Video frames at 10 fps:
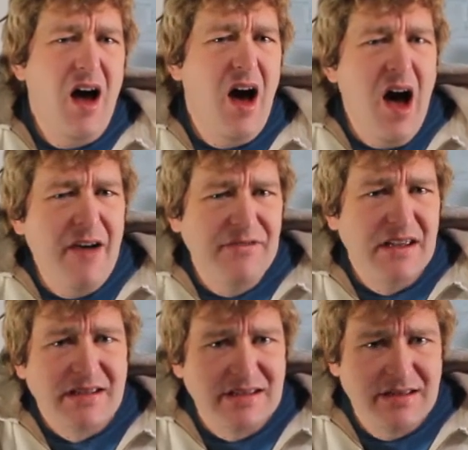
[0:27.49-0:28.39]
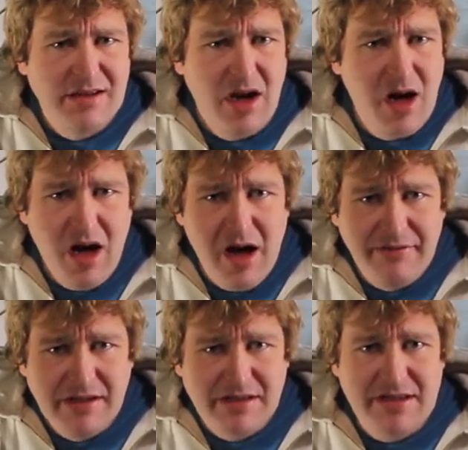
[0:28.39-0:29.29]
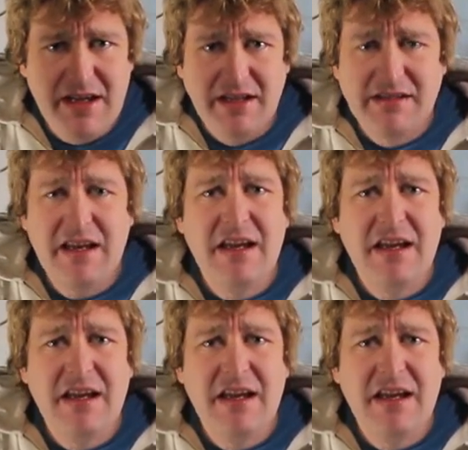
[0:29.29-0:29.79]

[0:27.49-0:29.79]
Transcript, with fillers: obvious things.